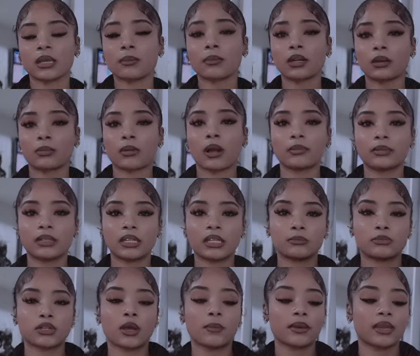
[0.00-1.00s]
I'm gonna probably end
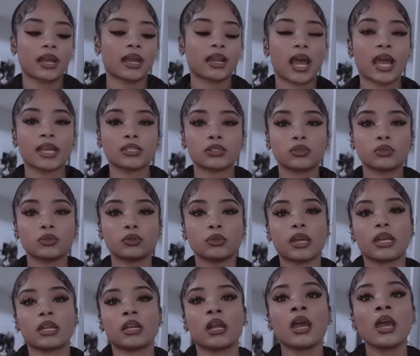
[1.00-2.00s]
up dropping out of high school
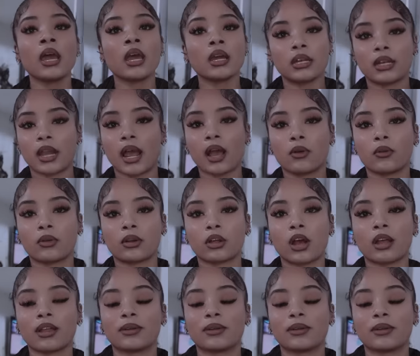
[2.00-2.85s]
and not going to